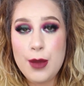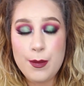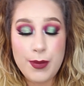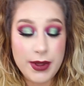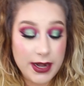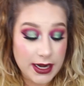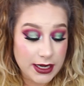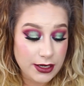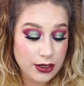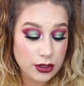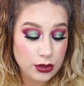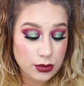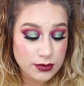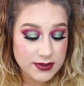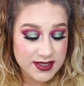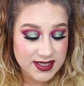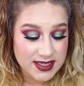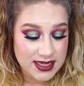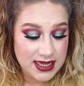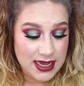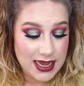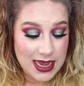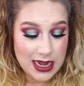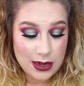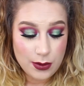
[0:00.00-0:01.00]
but I don't
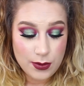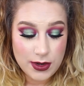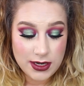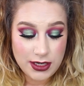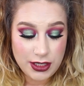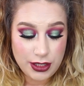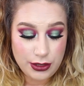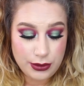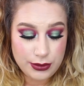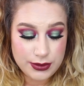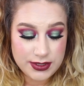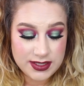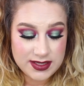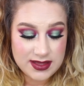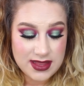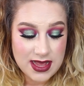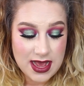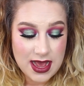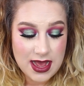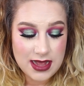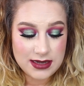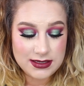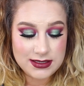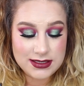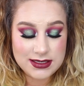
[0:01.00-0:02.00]
see anyone use
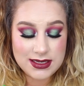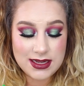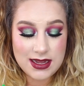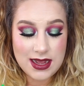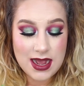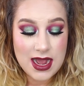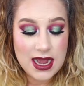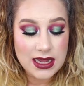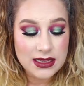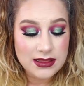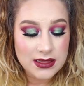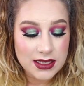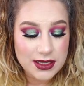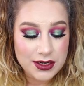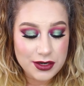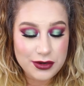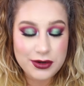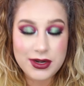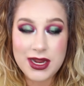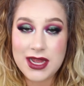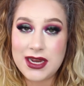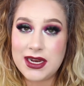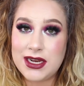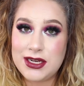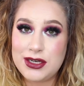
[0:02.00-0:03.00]
that
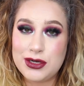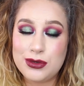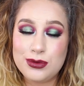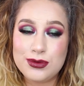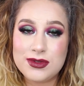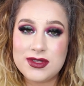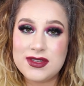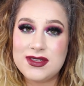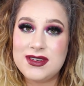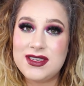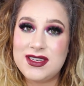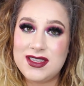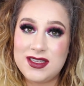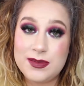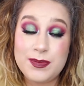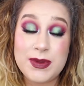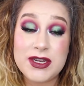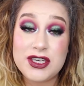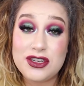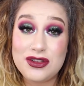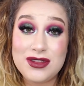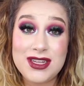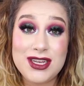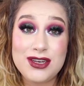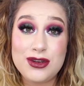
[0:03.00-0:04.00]
highlighter, and I don't,
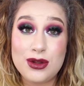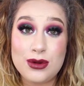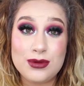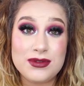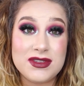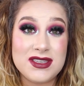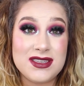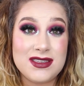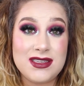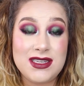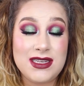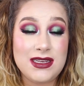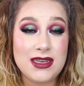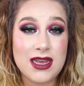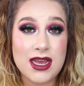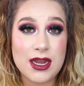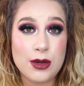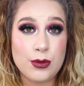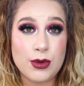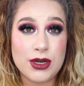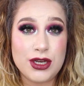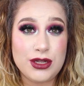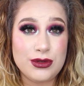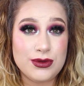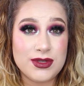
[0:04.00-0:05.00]
especially don't see
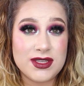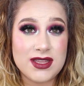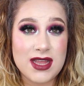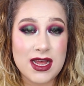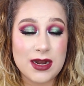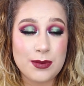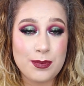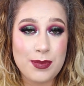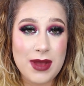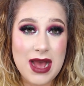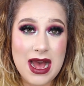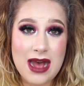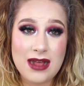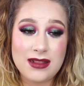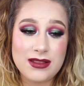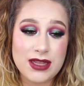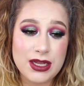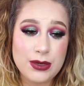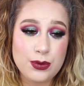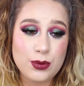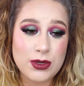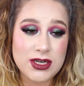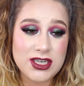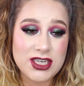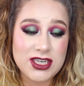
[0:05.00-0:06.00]
anyone use that
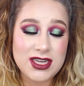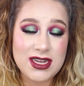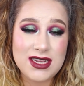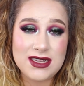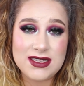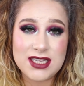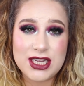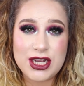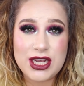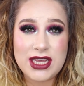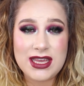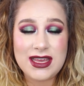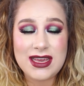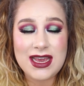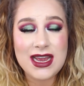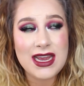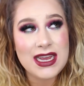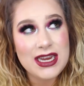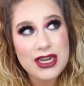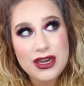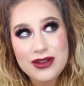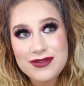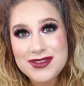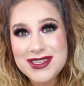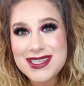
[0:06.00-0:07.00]
palette, which is
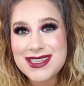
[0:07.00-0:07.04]
kind of